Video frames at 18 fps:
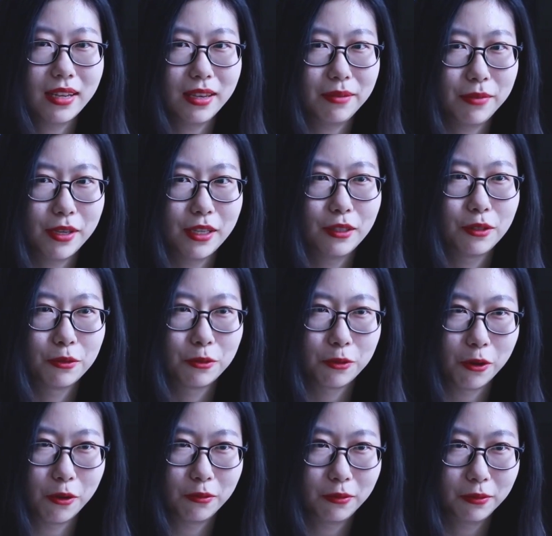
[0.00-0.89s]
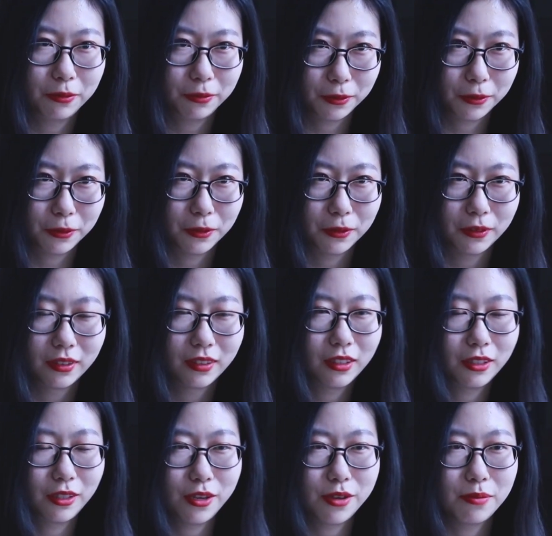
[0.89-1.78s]
name is Rong Fu.
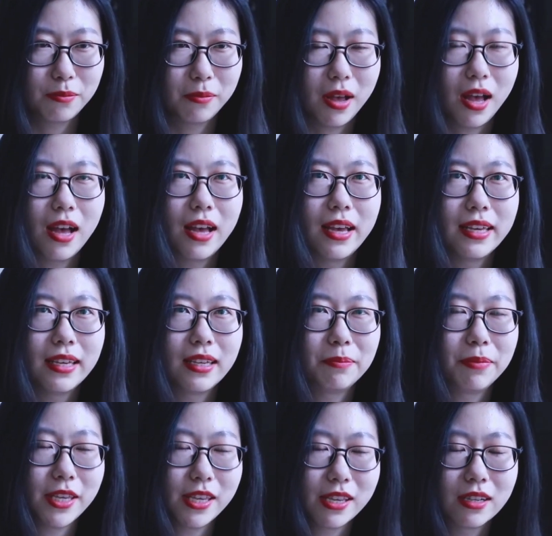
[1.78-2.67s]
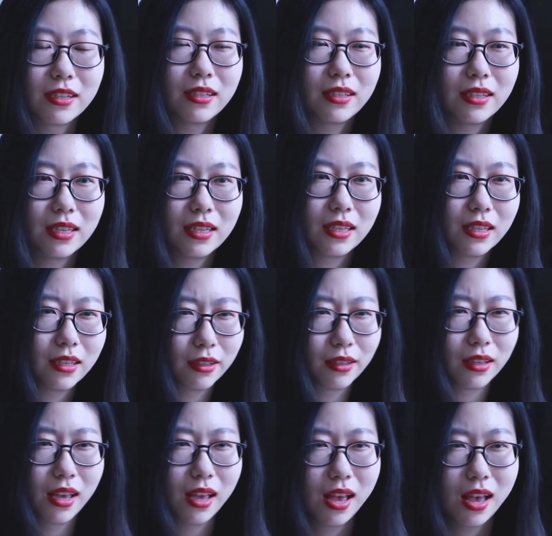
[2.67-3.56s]
So my PhD